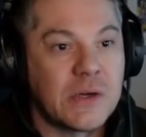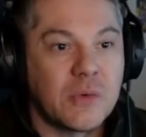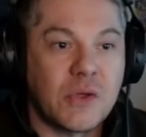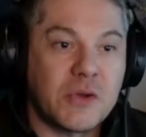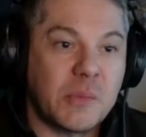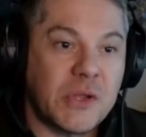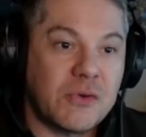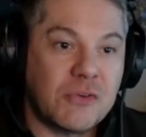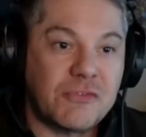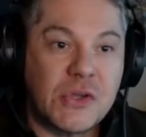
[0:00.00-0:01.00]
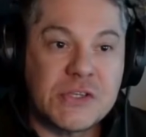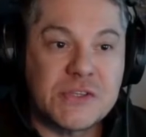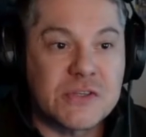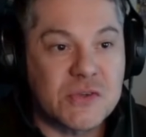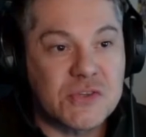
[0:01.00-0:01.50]
whether it be
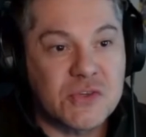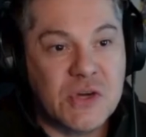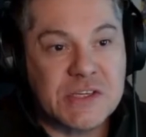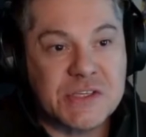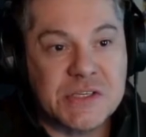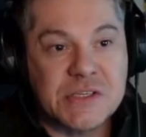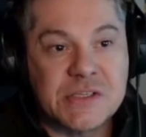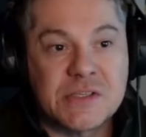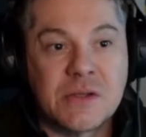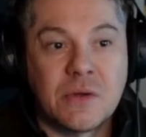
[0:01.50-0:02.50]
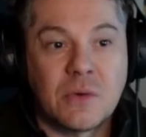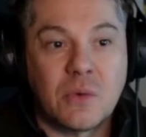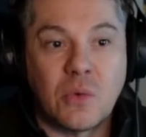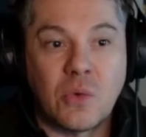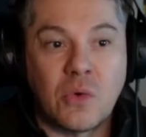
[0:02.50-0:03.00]
reverses or stretches,
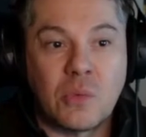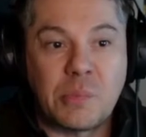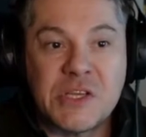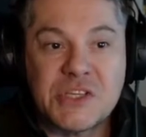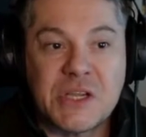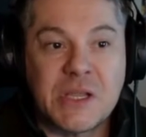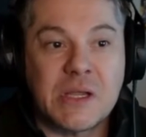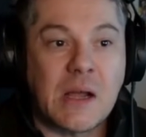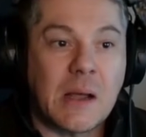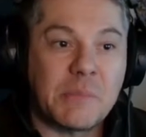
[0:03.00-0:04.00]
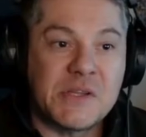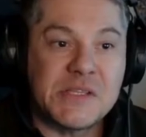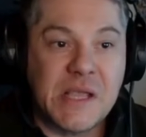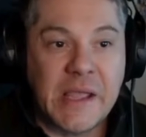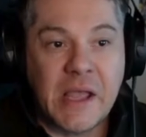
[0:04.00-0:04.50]
or pitching it up
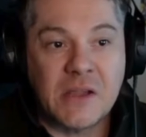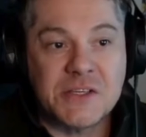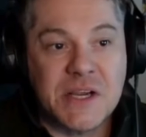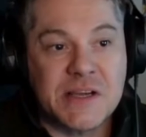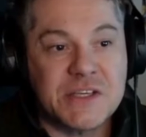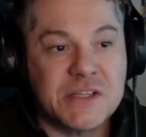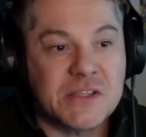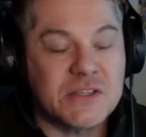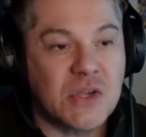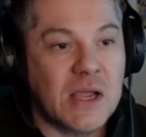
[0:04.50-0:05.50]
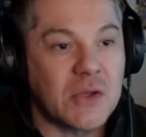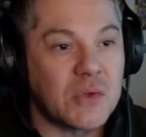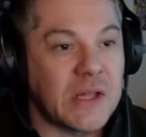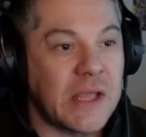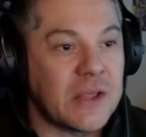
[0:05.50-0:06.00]
and down, changing the
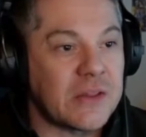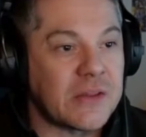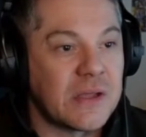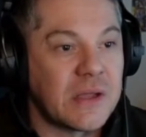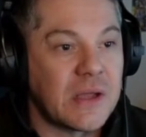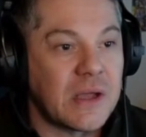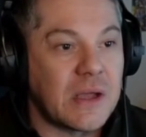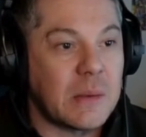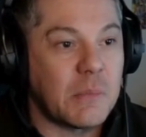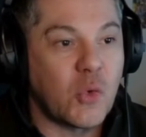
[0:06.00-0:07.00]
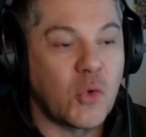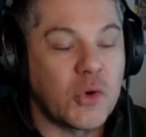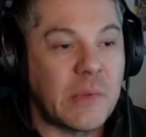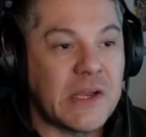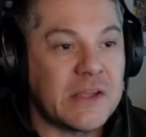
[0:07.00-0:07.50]
cycle length,
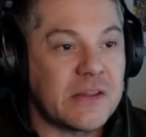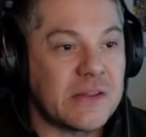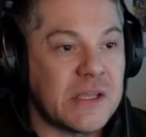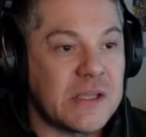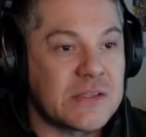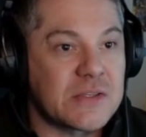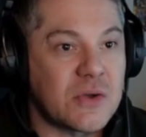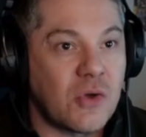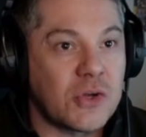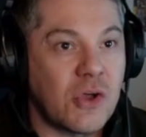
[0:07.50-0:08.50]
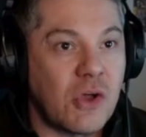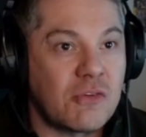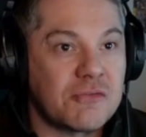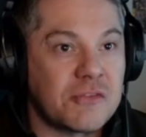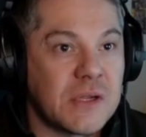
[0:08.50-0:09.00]
automating things on and off,